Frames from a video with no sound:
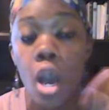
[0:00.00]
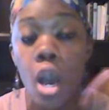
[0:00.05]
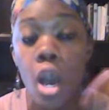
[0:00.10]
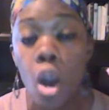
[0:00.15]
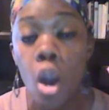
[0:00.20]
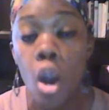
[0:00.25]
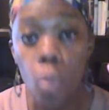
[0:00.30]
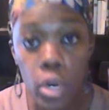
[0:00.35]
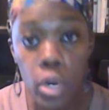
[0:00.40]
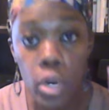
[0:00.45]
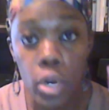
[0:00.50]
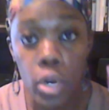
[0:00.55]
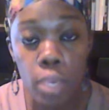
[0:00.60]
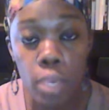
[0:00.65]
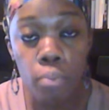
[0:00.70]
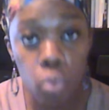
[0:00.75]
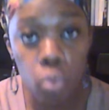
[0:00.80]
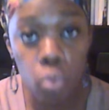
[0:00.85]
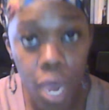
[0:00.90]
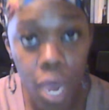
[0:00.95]
a work in
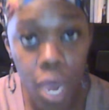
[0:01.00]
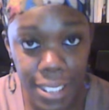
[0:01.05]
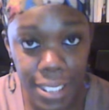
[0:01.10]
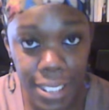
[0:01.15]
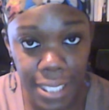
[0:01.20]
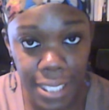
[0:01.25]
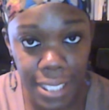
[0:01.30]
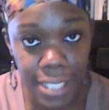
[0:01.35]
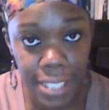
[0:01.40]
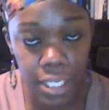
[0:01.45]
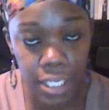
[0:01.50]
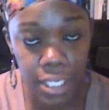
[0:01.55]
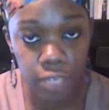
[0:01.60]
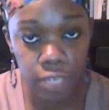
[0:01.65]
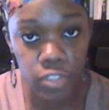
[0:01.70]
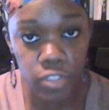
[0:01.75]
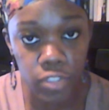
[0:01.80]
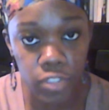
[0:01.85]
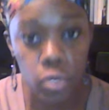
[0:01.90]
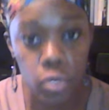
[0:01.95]
process
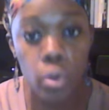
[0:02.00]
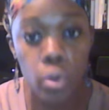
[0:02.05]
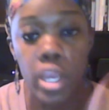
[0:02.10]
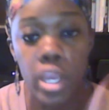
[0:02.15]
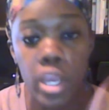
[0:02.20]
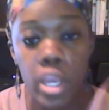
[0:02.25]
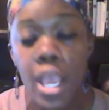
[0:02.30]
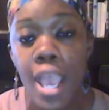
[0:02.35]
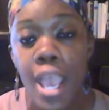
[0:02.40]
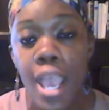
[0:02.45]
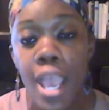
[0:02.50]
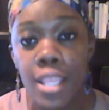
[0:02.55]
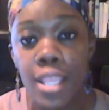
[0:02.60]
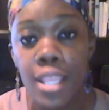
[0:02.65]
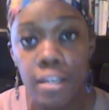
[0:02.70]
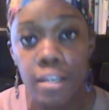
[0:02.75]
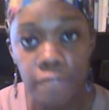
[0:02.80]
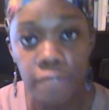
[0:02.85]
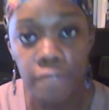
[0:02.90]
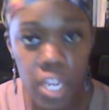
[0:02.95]
inventory, and then
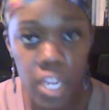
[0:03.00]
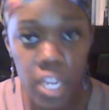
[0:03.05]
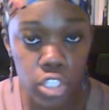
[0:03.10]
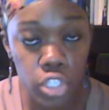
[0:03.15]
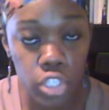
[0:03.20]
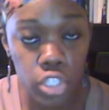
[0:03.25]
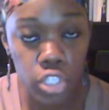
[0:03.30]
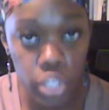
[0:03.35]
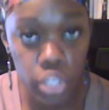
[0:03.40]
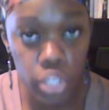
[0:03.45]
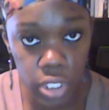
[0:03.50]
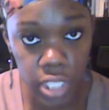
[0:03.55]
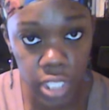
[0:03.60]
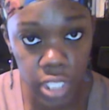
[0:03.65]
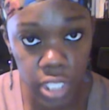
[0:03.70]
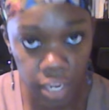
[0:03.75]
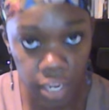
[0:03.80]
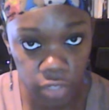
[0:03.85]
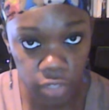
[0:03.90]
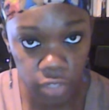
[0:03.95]
a finished goods
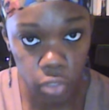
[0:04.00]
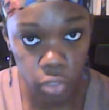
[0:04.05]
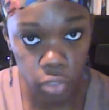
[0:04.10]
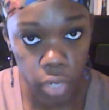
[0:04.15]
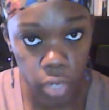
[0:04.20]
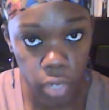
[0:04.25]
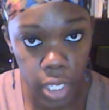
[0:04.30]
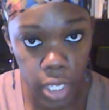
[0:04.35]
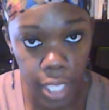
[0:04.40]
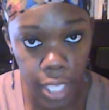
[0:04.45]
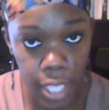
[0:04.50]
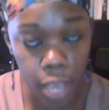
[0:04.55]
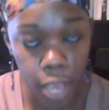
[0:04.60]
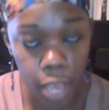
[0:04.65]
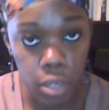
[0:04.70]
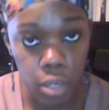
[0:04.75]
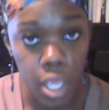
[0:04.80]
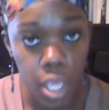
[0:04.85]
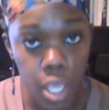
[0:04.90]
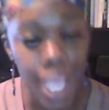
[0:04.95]
inventory account.
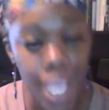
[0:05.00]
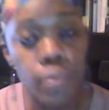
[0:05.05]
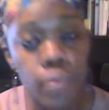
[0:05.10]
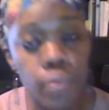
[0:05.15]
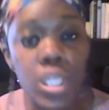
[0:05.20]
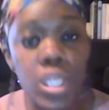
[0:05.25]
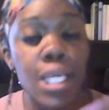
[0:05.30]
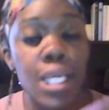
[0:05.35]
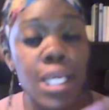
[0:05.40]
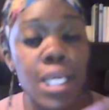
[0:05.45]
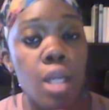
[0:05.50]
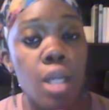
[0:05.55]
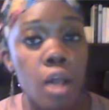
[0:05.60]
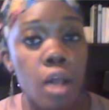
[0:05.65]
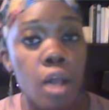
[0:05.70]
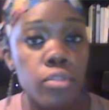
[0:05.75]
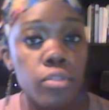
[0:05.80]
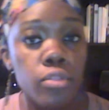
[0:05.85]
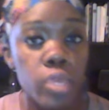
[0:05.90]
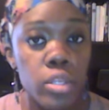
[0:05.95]
And we need
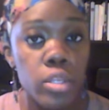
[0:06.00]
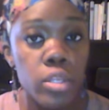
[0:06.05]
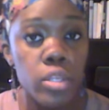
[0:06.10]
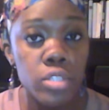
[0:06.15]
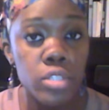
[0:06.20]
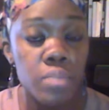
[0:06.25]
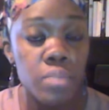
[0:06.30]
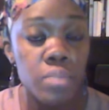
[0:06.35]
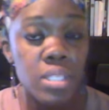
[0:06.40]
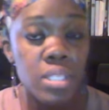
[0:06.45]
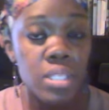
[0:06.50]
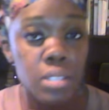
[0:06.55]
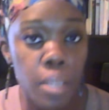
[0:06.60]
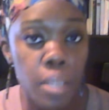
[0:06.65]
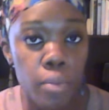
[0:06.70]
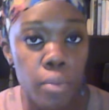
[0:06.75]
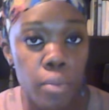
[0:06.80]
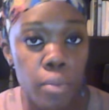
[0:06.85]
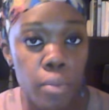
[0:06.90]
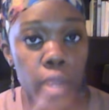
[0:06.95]
all 3 of those to be
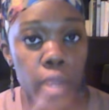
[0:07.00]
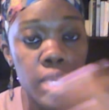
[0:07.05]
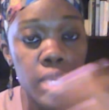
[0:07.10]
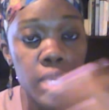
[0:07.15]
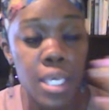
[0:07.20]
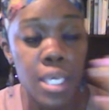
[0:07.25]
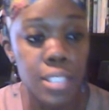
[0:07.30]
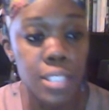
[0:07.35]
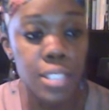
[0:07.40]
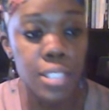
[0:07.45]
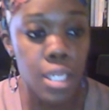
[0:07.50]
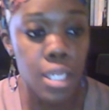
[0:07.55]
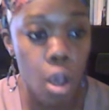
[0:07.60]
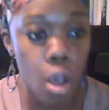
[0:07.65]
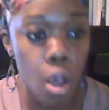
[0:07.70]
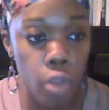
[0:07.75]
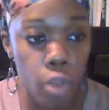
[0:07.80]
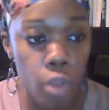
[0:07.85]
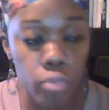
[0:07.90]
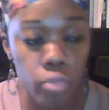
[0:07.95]
separate because in
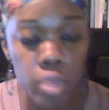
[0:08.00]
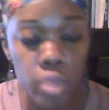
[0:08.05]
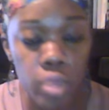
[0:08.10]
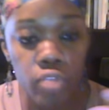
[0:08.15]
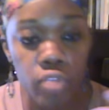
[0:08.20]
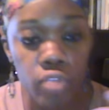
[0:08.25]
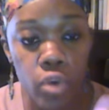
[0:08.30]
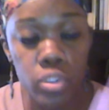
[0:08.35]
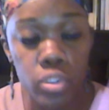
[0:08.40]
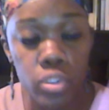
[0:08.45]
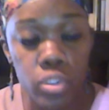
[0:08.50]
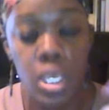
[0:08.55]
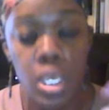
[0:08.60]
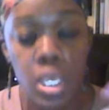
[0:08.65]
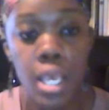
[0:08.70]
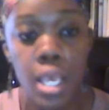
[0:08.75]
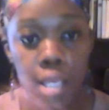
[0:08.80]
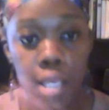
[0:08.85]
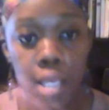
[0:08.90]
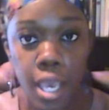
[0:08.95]
all 3 of those
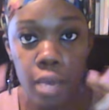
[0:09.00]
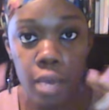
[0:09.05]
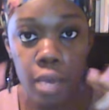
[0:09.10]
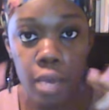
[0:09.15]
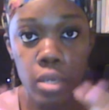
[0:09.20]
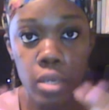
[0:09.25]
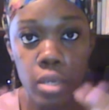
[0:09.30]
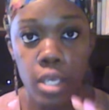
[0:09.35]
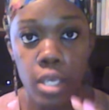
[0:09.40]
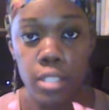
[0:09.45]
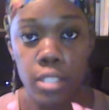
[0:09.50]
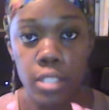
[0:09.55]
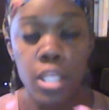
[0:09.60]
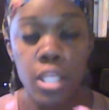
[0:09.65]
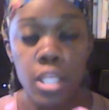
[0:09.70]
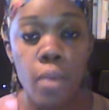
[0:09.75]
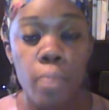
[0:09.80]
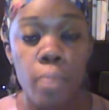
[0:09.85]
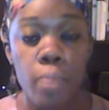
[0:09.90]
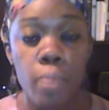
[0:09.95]
areas,
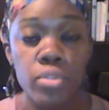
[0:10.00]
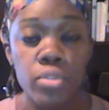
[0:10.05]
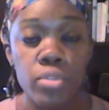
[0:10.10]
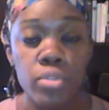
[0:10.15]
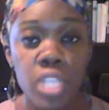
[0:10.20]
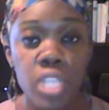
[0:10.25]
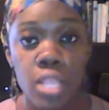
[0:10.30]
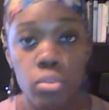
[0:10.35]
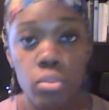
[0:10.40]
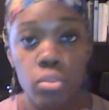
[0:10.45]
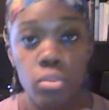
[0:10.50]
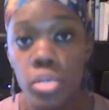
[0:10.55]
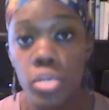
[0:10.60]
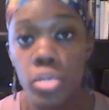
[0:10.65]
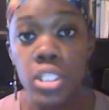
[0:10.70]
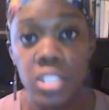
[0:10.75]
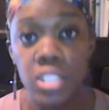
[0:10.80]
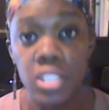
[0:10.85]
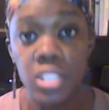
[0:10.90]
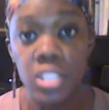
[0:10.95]
they represent
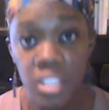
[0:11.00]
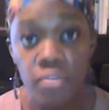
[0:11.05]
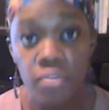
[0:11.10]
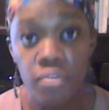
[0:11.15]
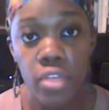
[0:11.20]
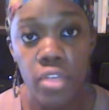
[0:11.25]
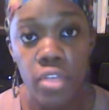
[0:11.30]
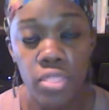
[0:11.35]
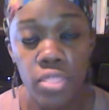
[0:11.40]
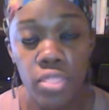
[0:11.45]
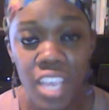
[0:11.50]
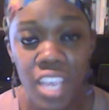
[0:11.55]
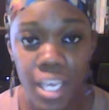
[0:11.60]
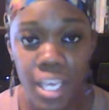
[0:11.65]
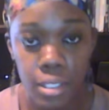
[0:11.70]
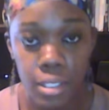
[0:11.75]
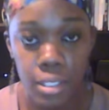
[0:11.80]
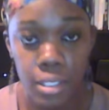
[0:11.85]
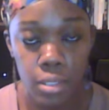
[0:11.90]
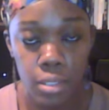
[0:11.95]
3 different
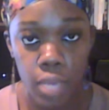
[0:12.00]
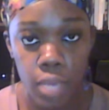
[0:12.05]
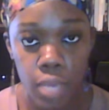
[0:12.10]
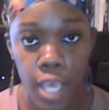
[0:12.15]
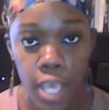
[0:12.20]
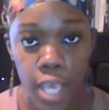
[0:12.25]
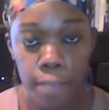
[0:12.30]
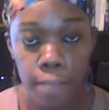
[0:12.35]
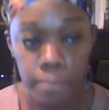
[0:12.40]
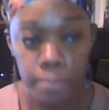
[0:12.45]
things, okay?